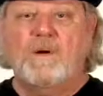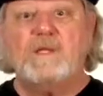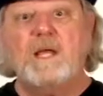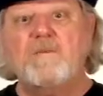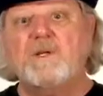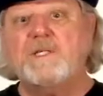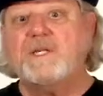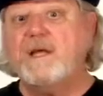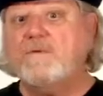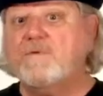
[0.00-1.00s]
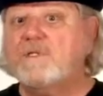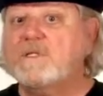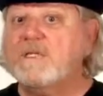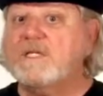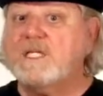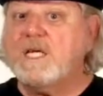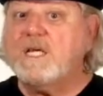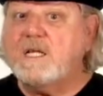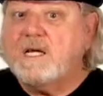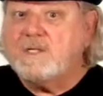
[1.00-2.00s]
they received was
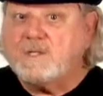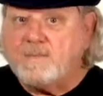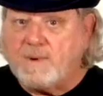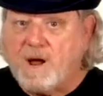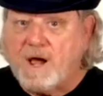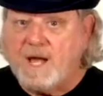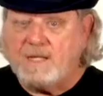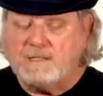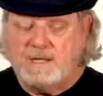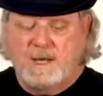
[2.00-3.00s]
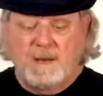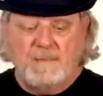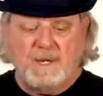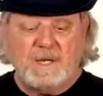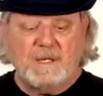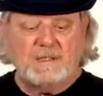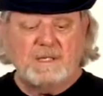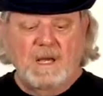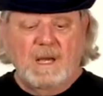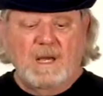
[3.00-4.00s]
indeed a surprise, because
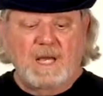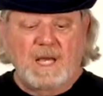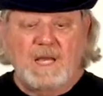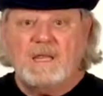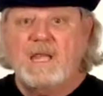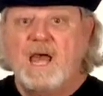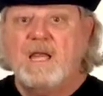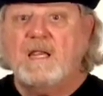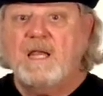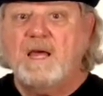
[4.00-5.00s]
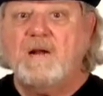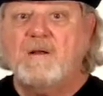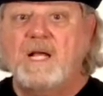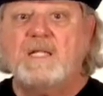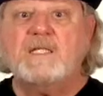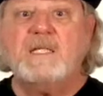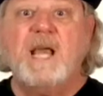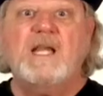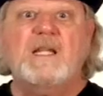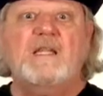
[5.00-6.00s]
in that letter it
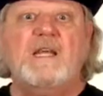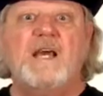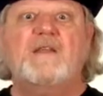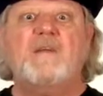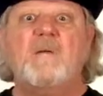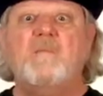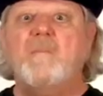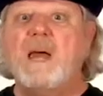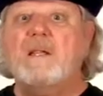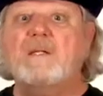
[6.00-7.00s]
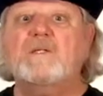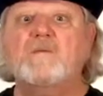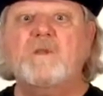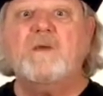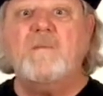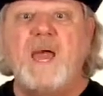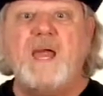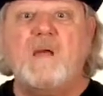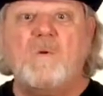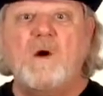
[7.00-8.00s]
stated that their balance with the
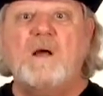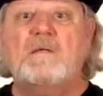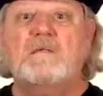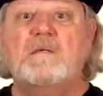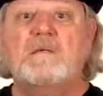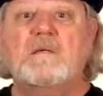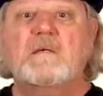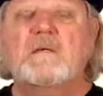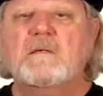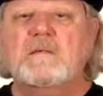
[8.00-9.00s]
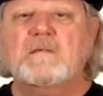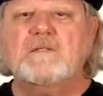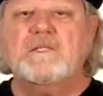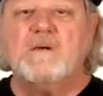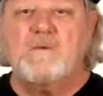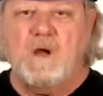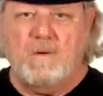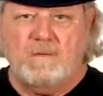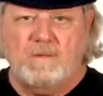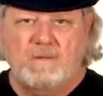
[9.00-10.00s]
bank was zero.
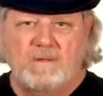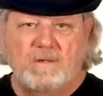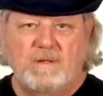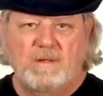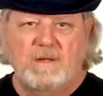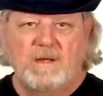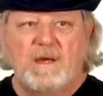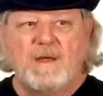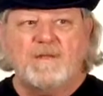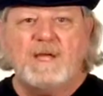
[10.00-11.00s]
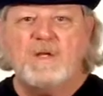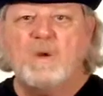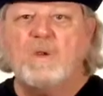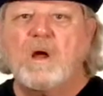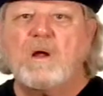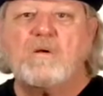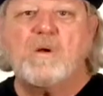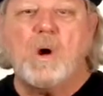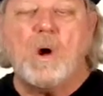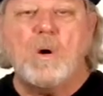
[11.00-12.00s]
They no
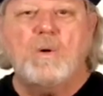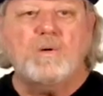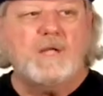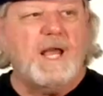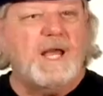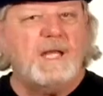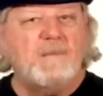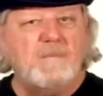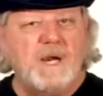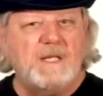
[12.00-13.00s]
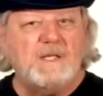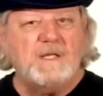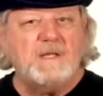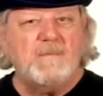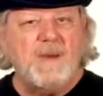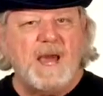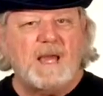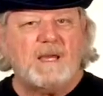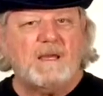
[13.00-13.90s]
longer owed any money to the bank.